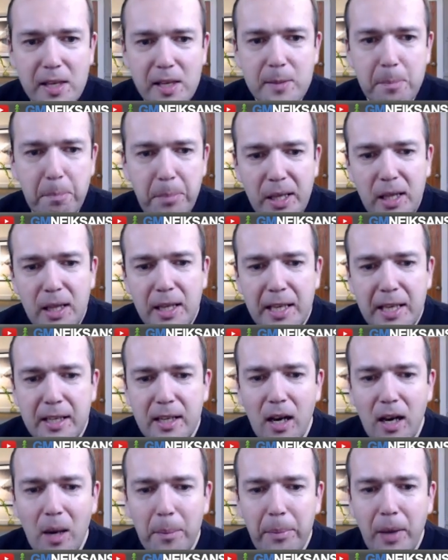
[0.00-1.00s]
building
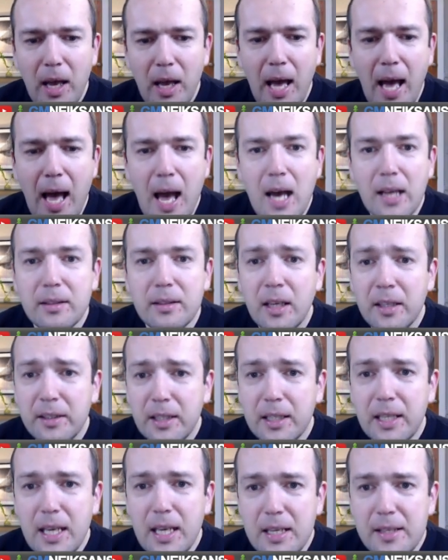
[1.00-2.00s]
up at the
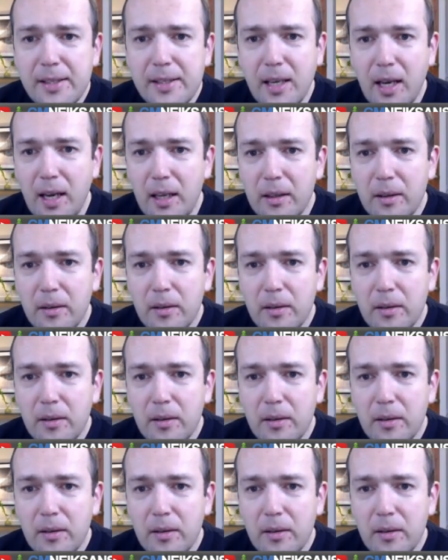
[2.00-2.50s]
king side.